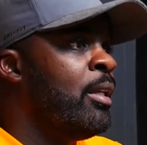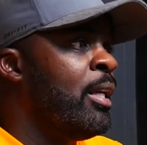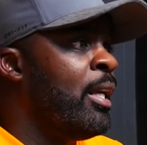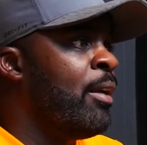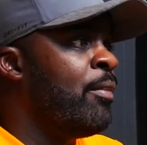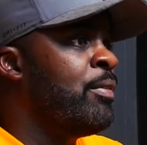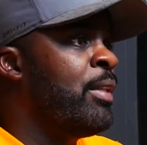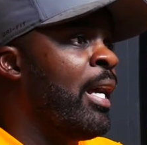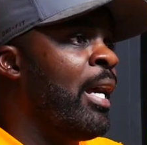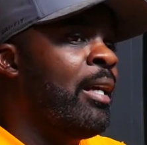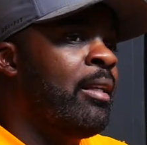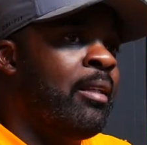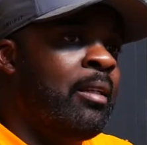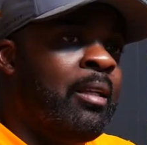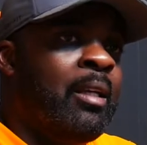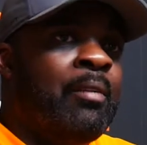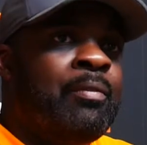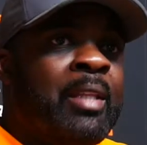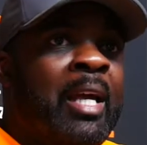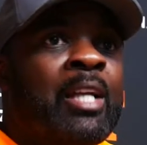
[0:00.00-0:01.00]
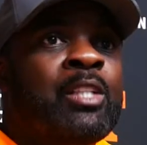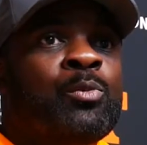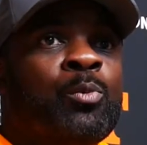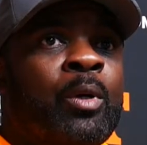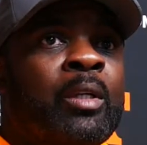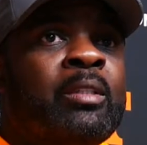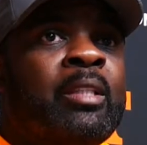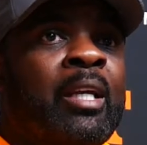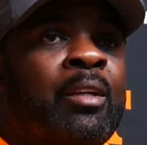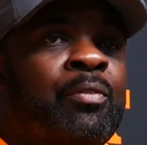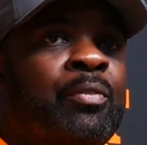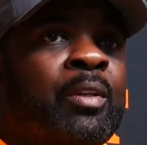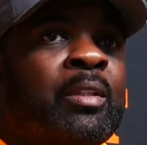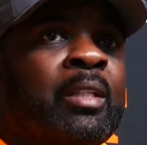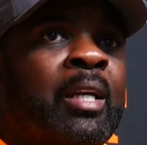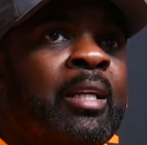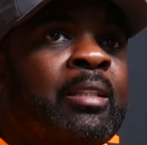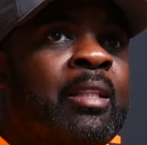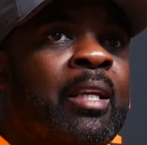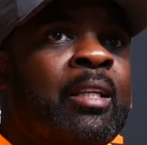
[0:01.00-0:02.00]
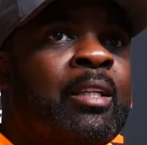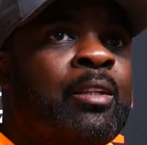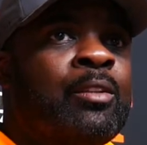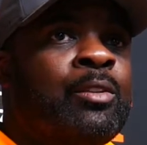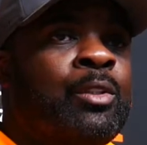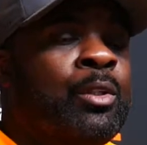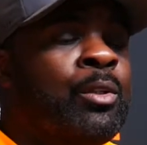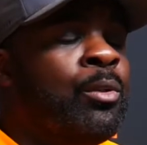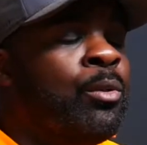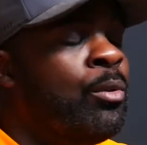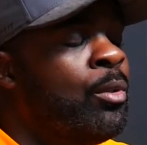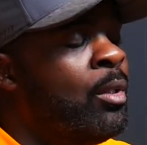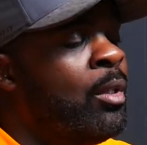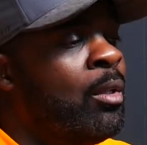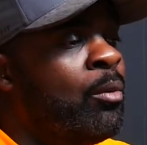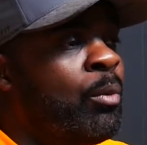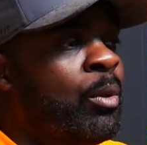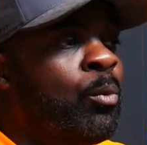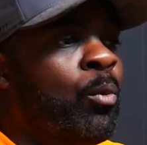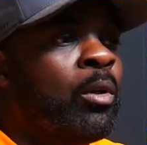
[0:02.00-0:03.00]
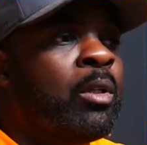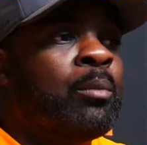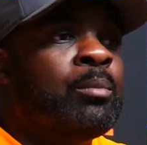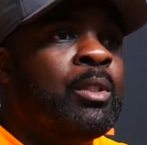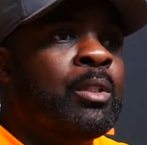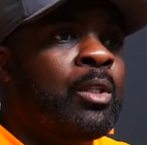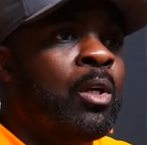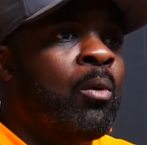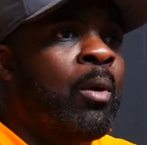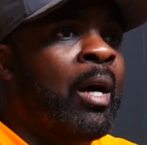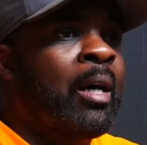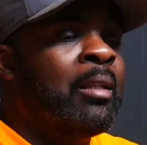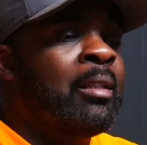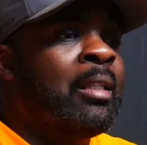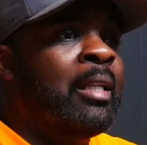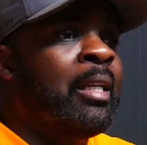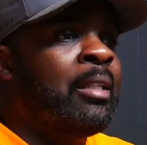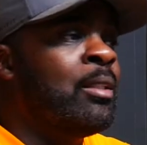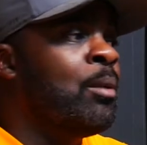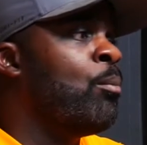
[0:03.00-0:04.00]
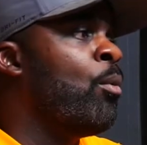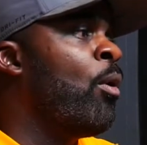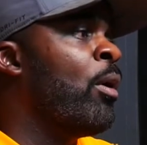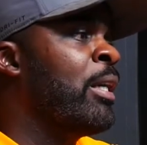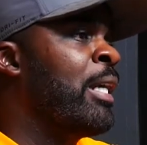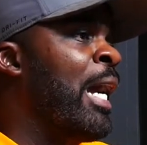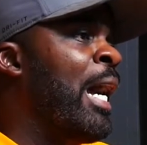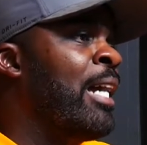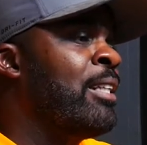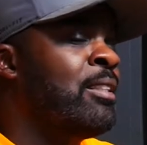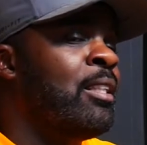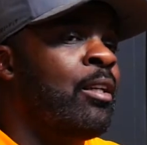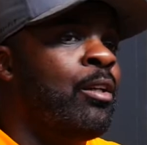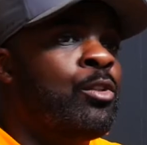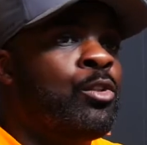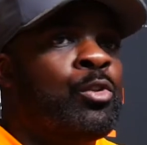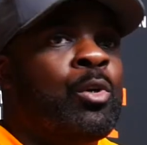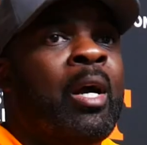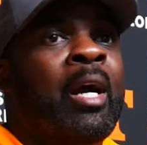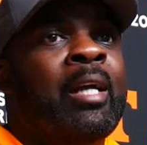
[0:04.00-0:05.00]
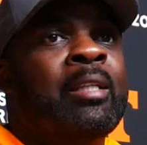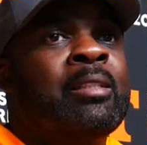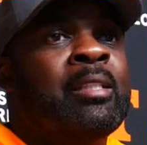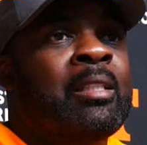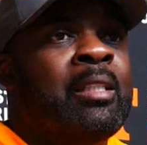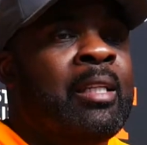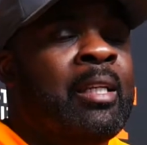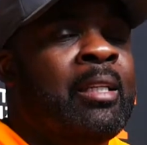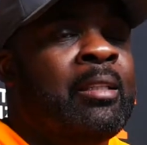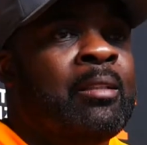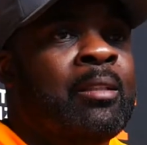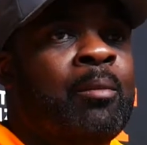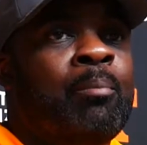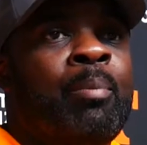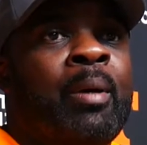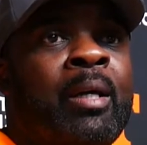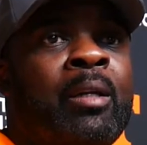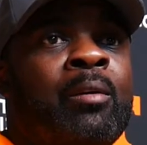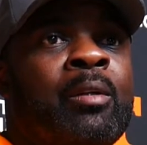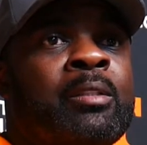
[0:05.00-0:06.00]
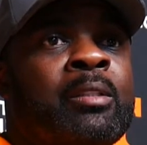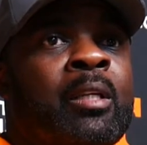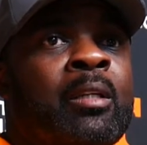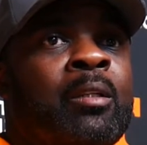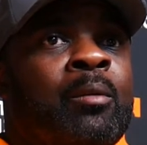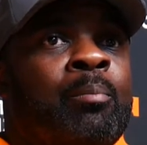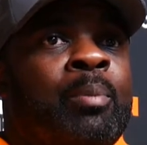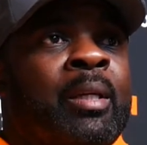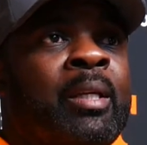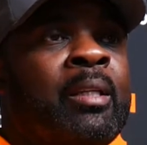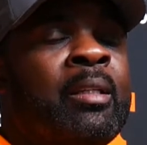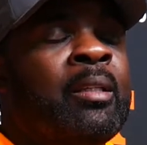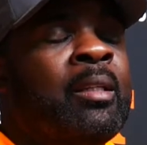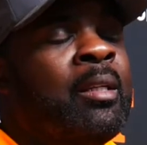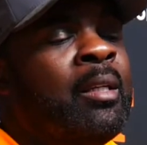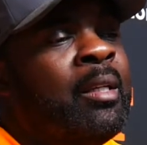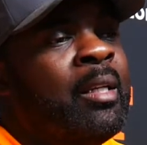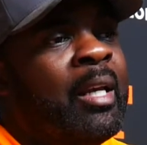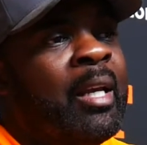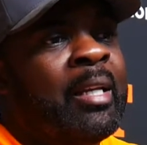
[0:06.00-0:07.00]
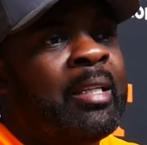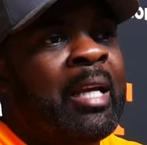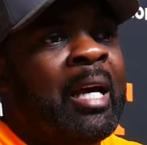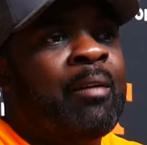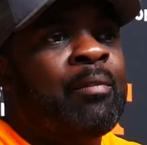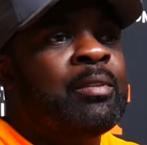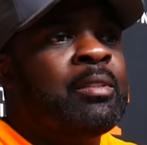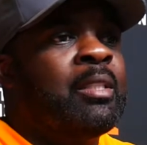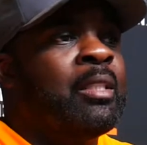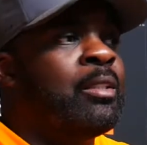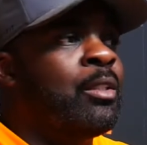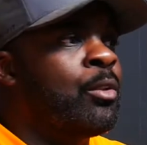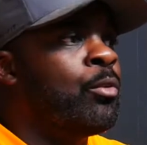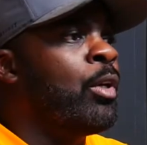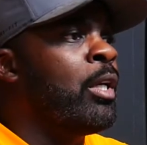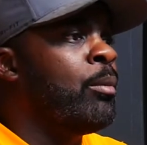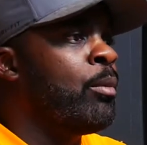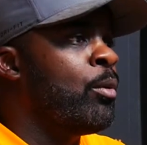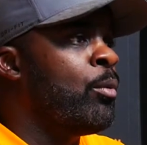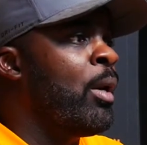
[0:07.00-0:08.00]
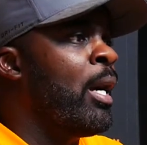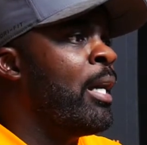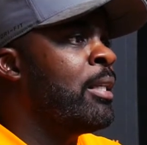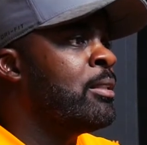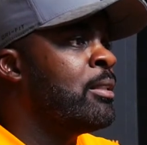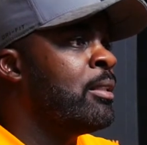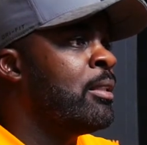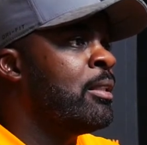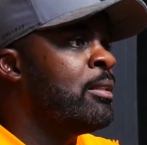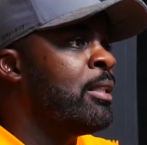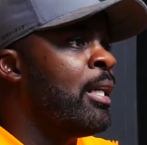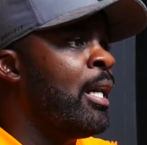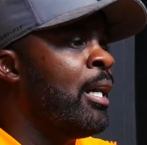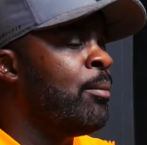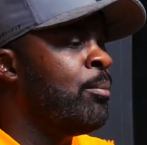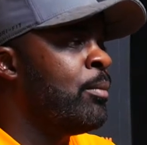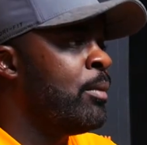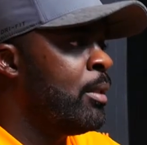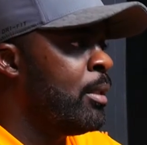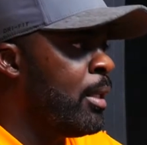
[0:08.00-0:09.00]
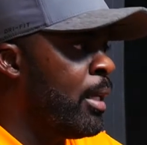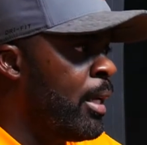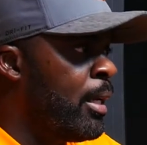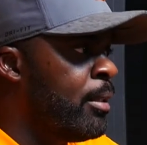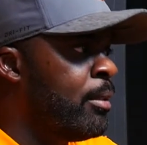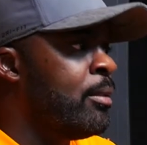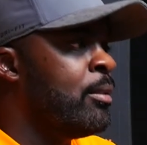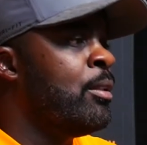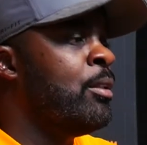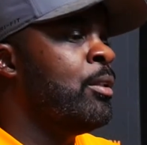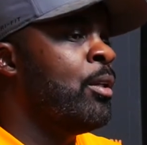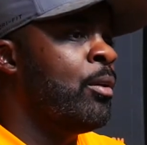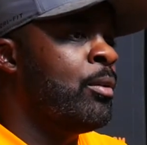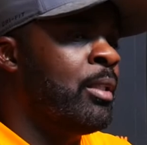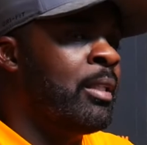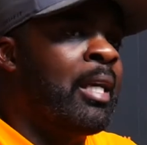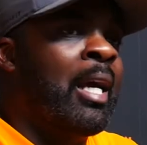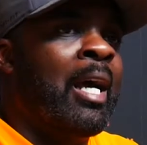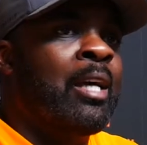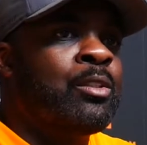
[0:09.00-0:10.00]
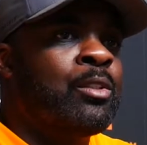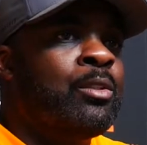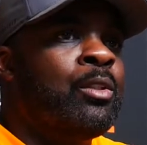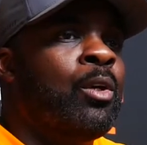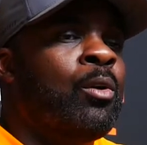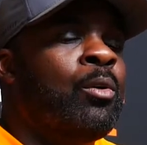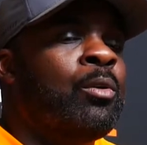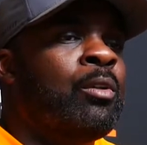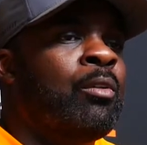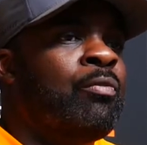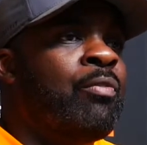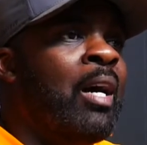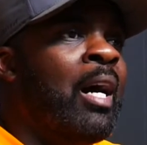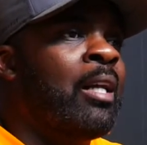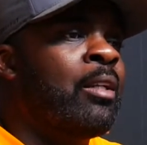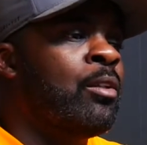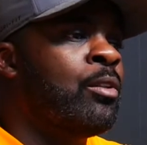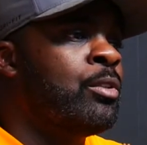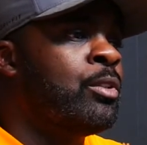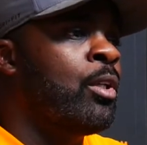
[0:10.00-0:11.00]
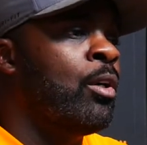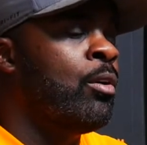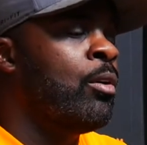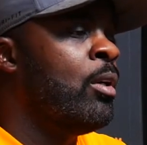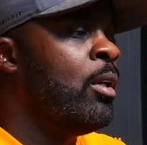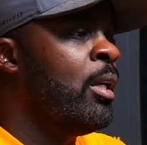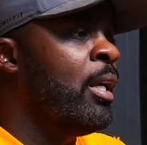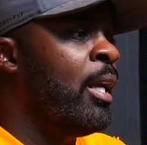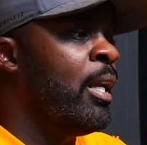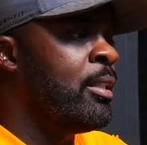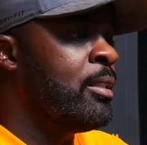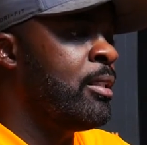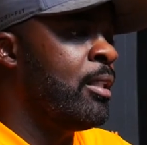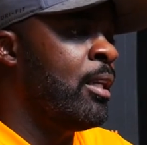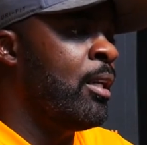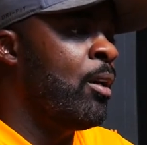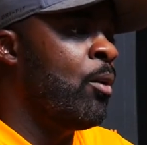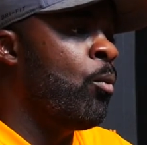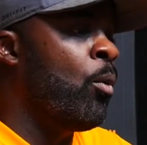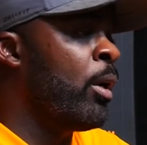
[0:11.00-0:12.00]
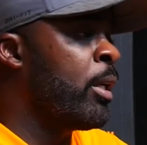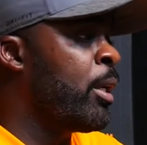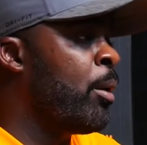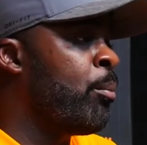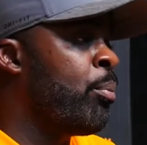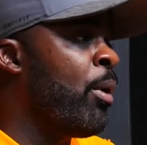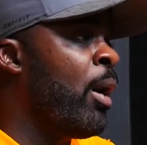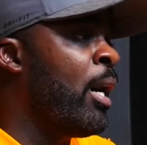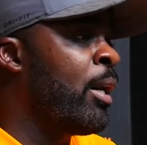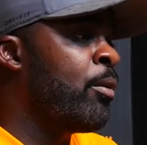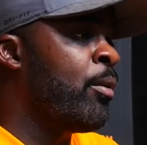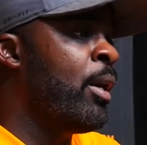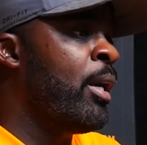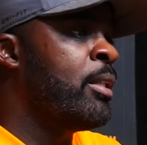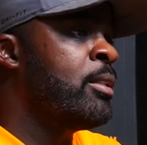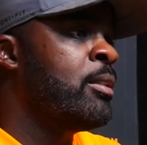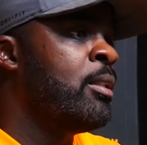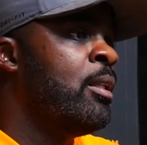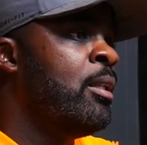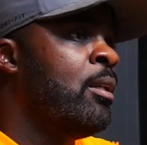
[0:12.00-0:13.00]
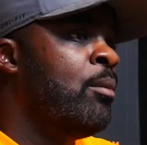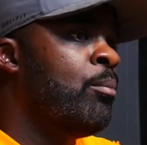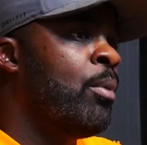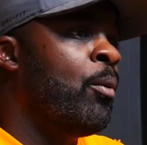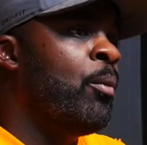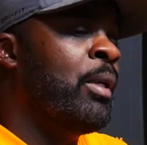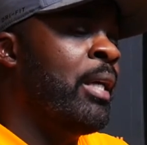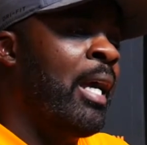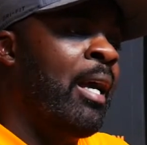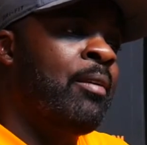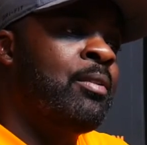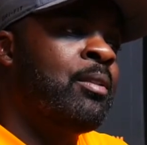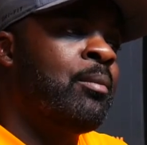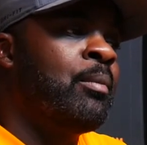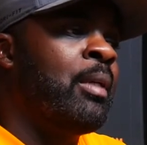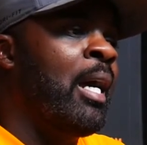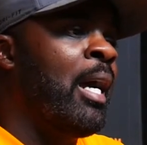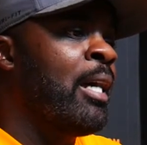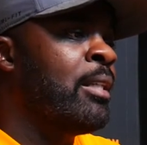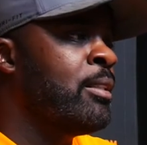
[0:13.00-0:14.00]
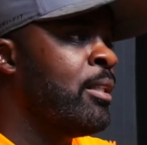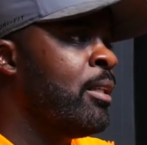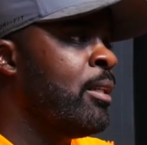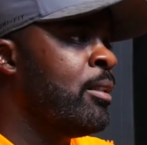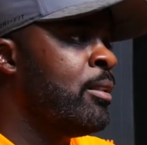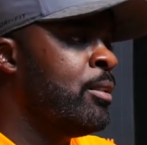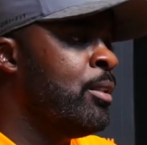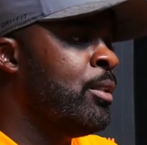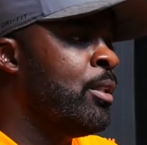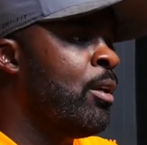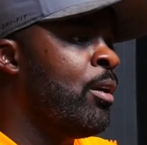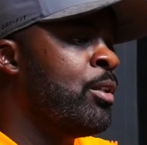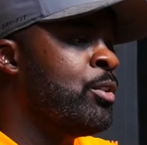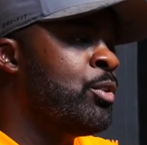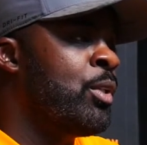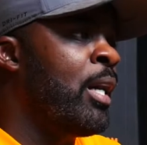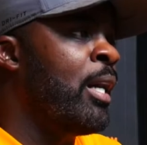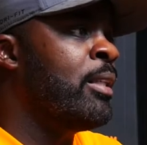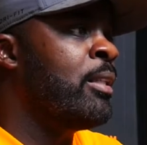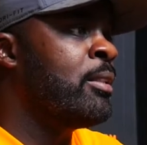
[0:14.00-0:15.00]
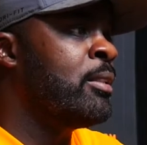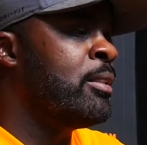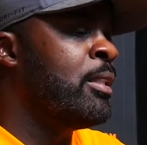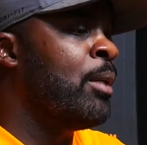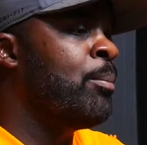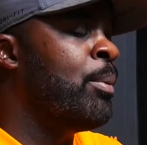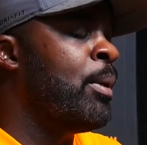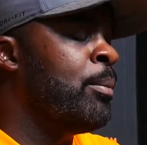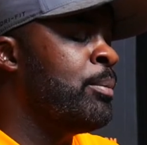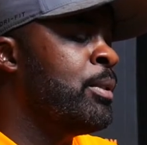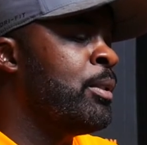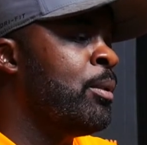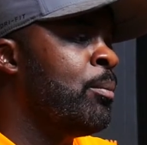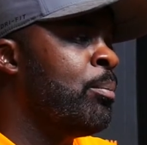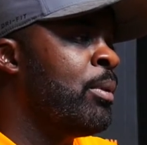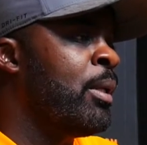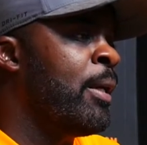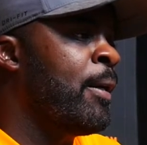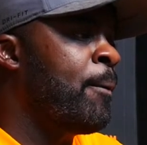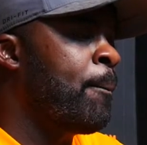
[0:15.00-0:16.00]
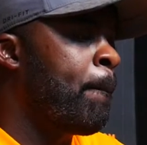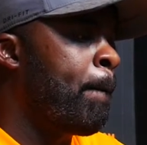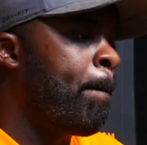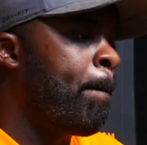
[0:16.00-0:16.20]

if that's what they feel like they can do, we want them to go out and lead. The more guys that are trying to lead, the better it's going to be. And obviously, the cream will rise to the top, and, you know, the guys will know who to follow. So it's a work in progress, but we have some guys that, you know, are trying to step up to the plate.